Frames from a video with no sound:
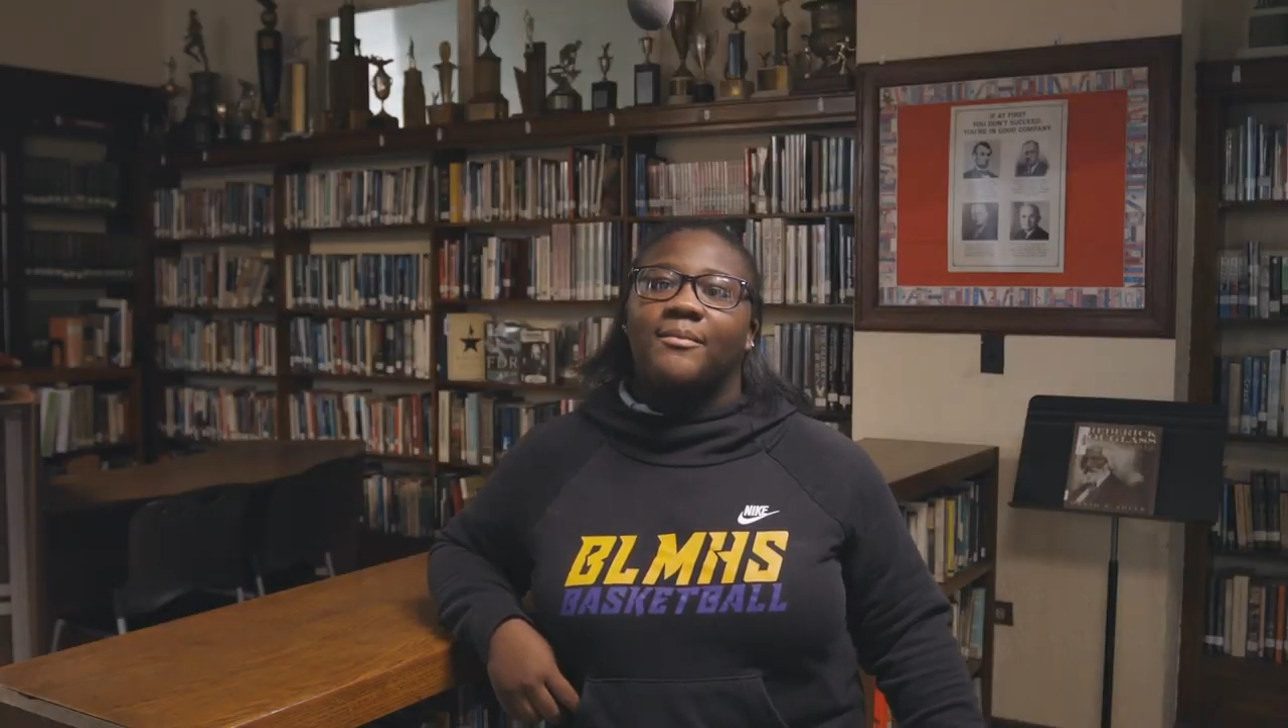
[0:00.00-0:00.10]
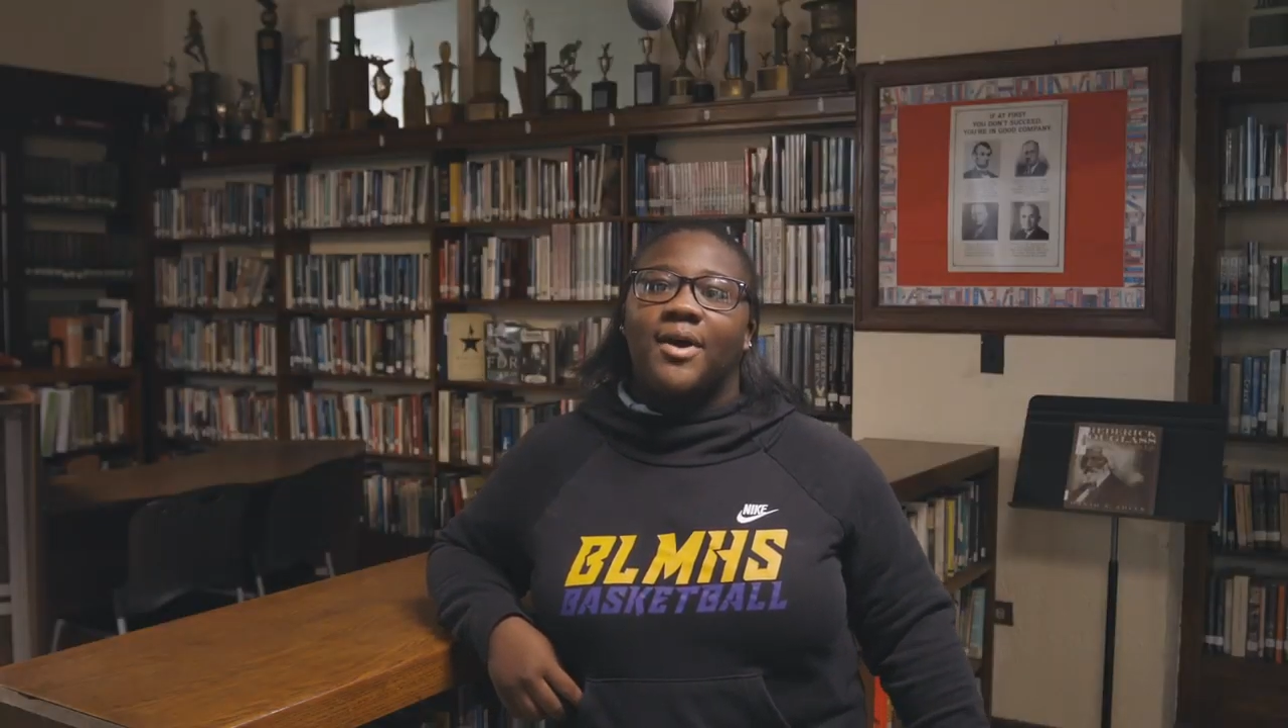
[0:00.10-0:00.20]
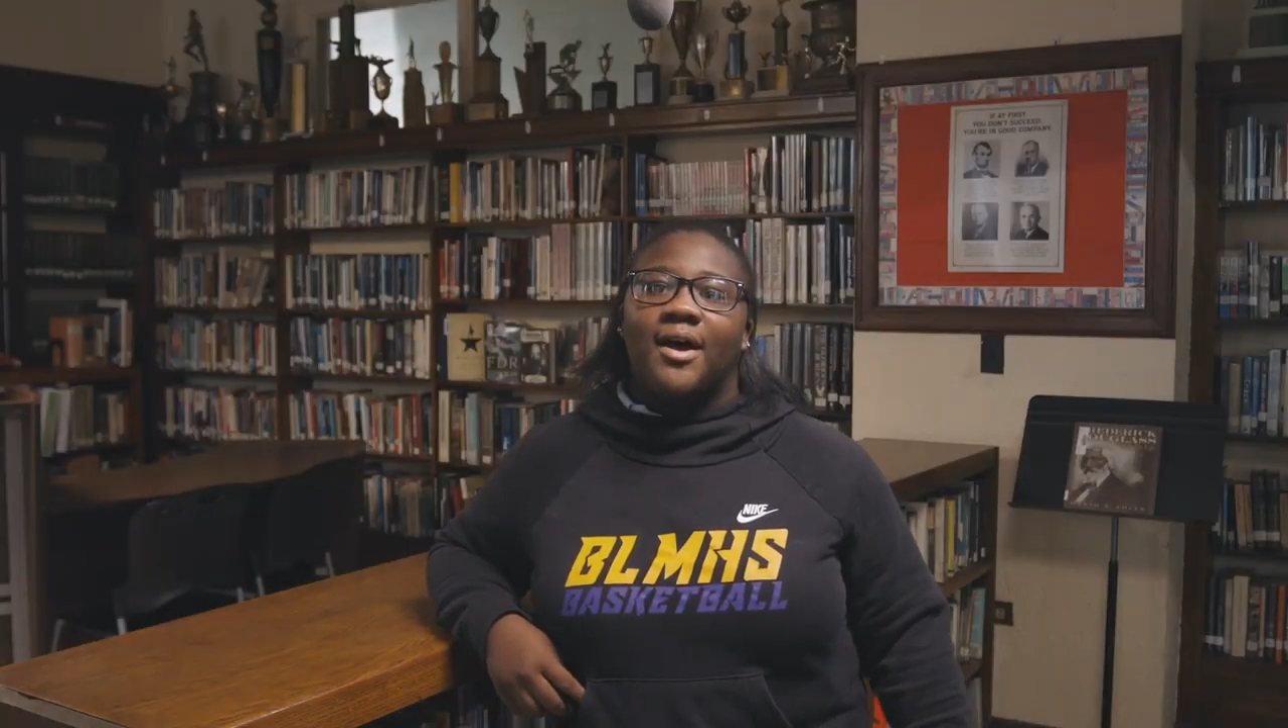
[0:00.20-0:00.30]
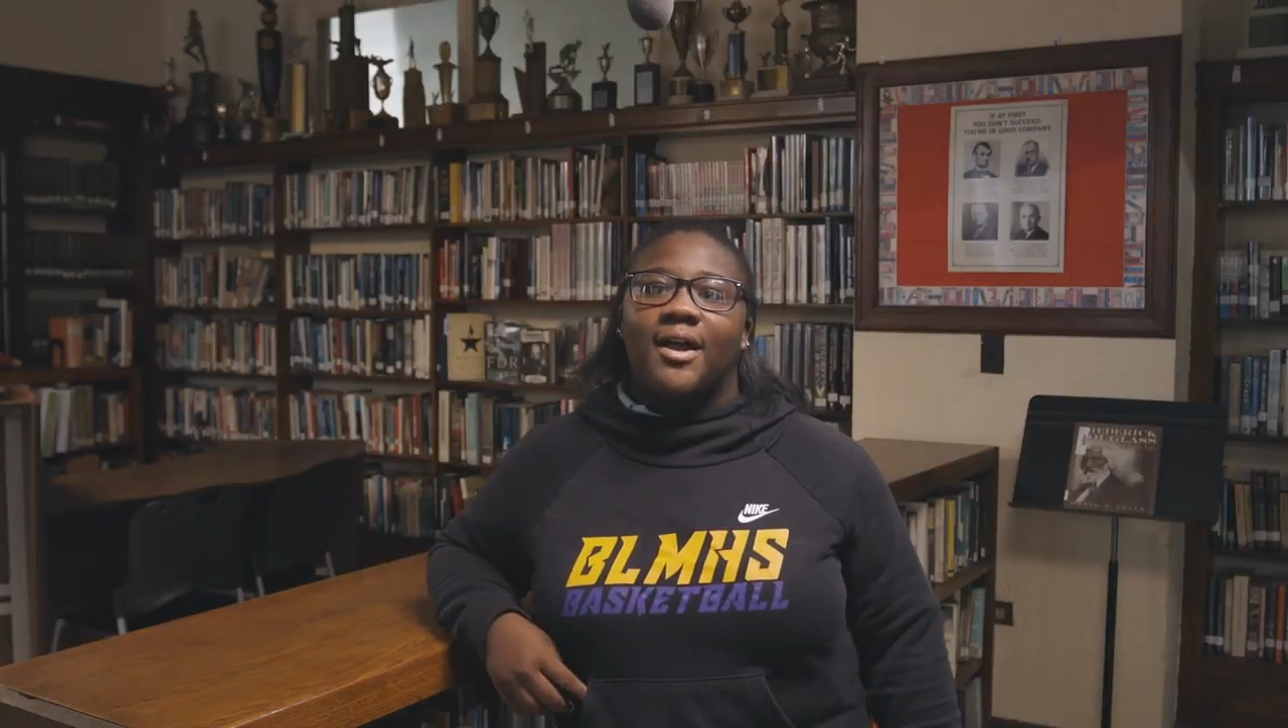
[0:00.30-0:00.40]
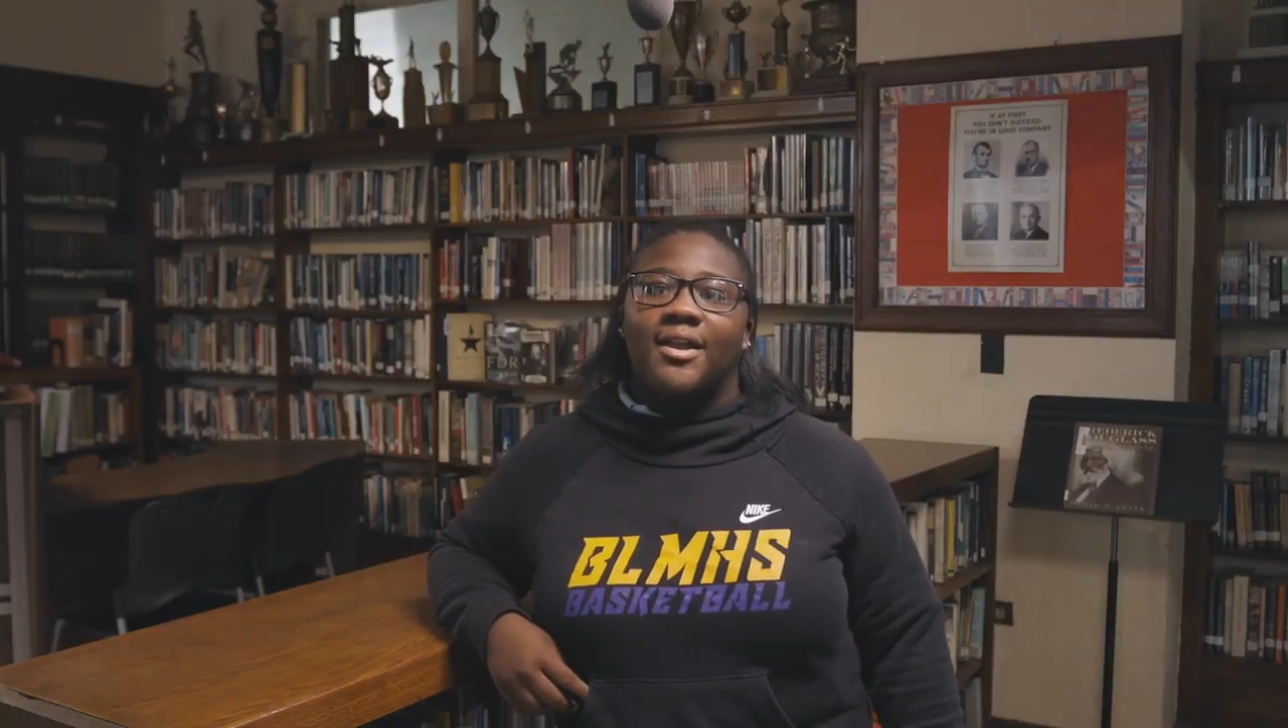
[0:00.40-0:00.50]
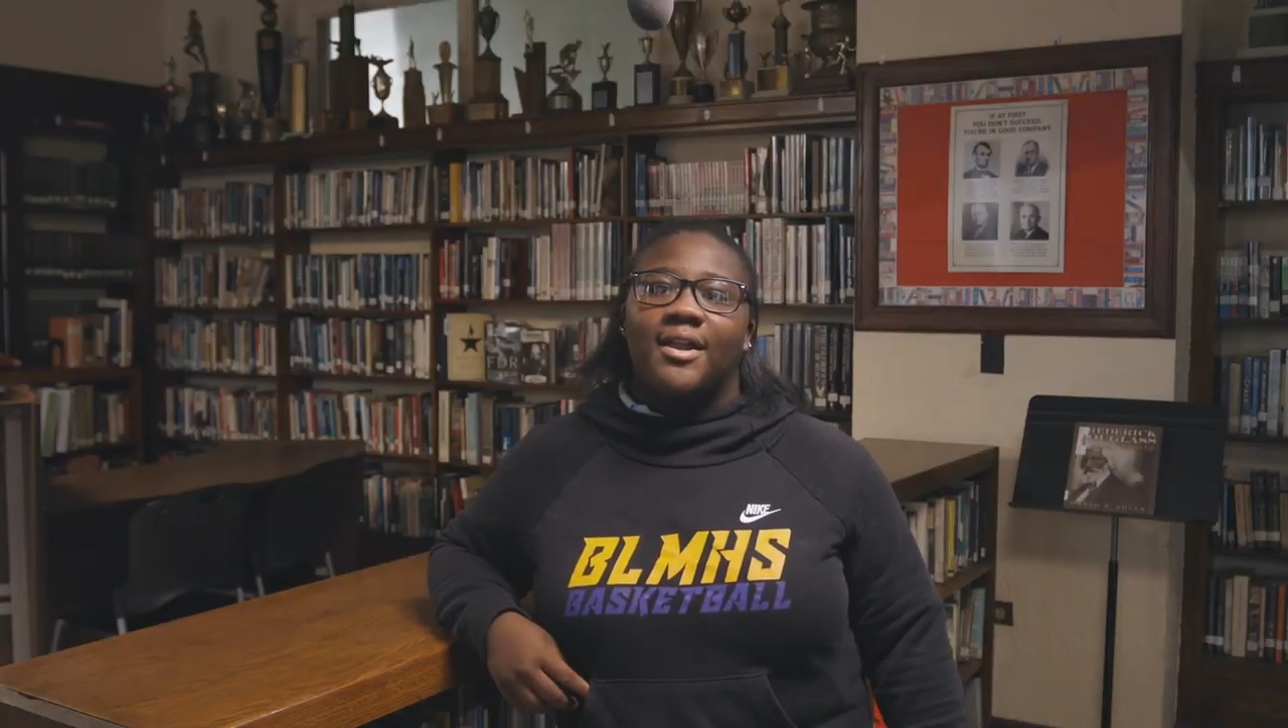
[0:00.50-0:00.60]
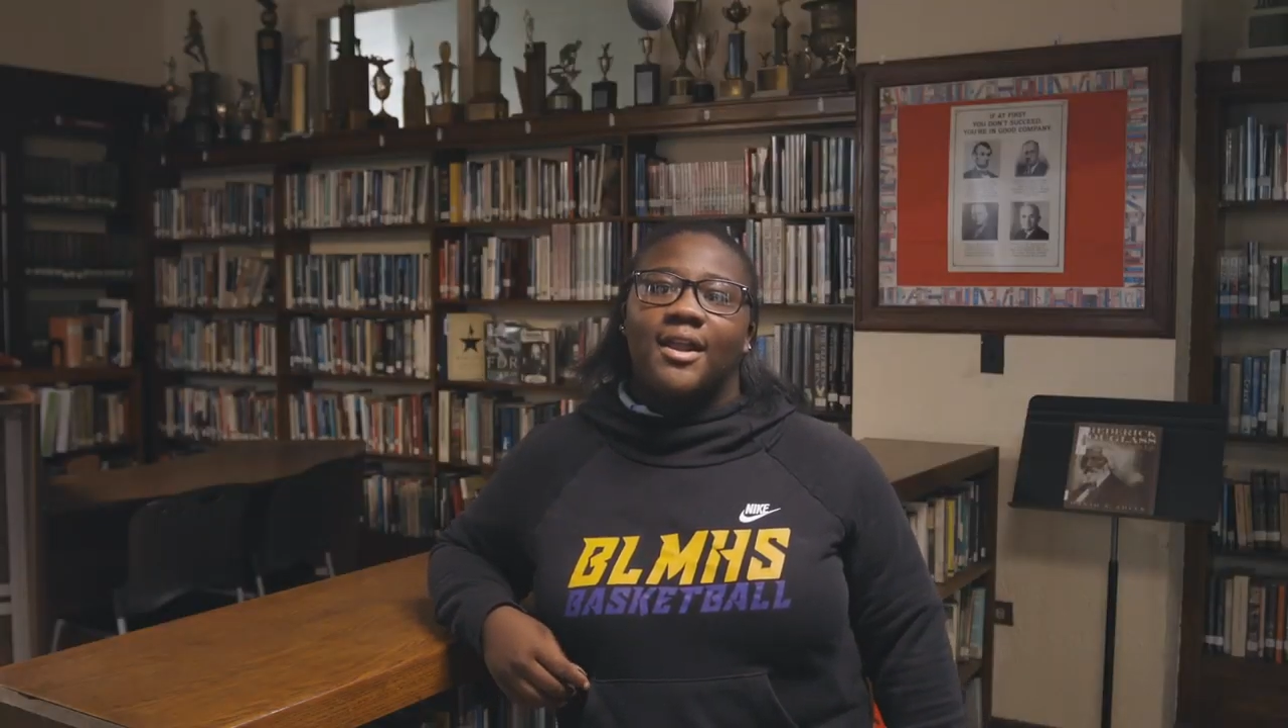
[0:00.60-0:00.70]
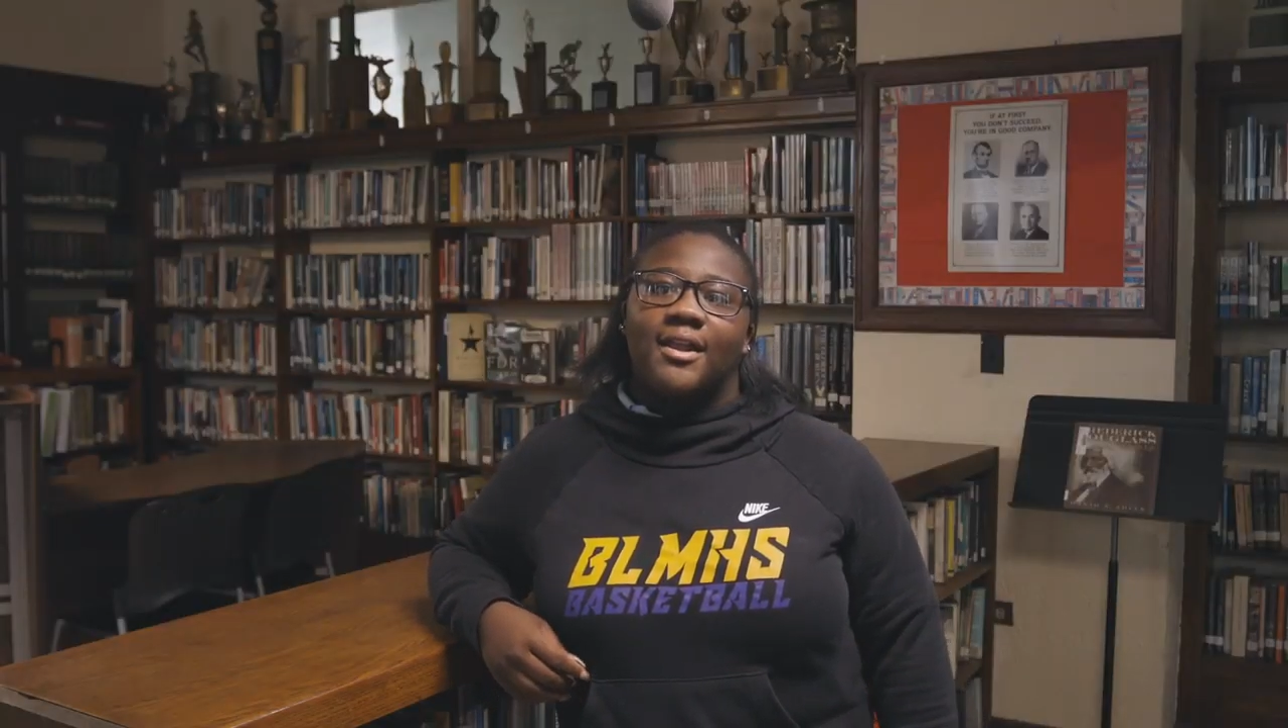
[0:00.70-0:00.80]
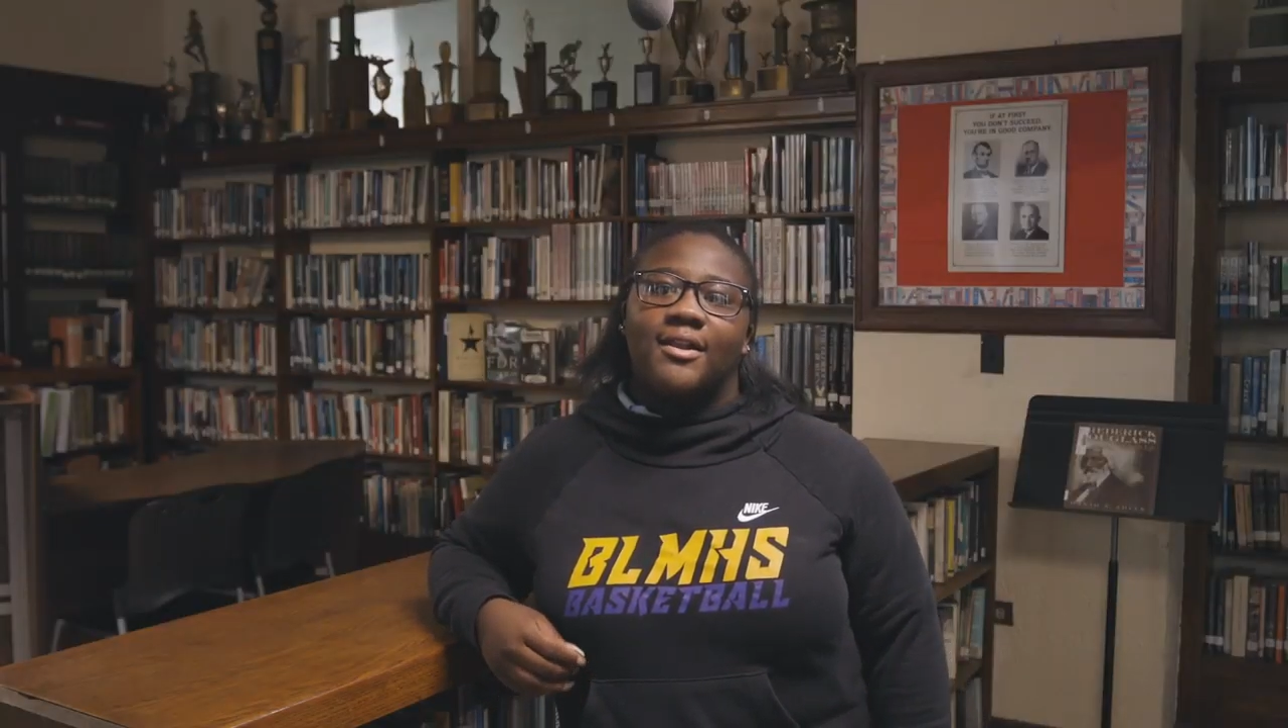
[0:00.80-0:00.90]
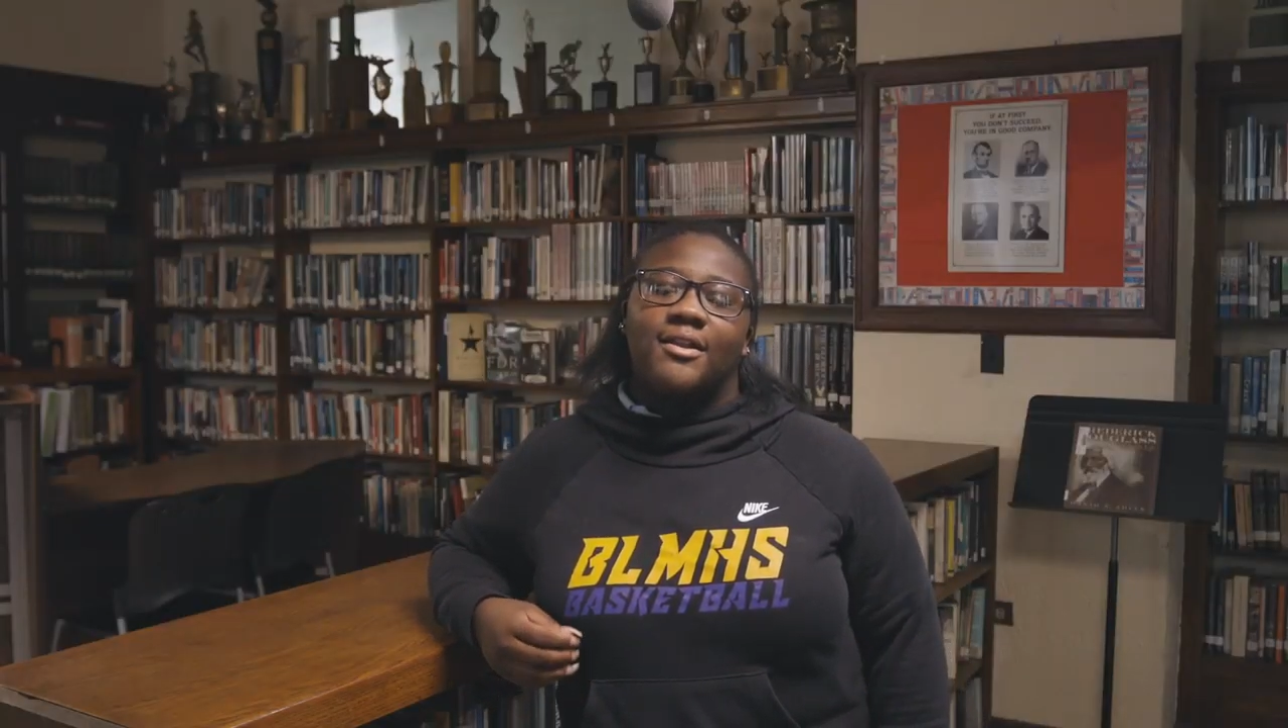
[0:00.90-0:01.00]
body
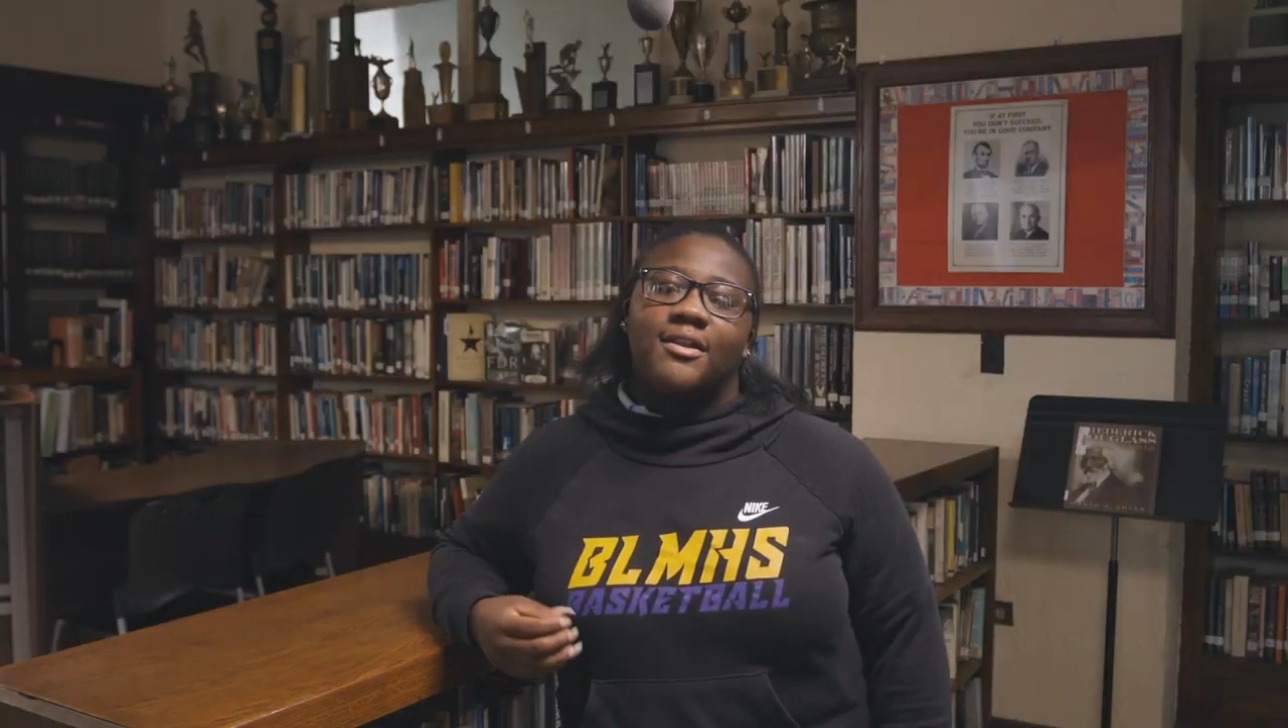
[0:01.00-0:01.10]
and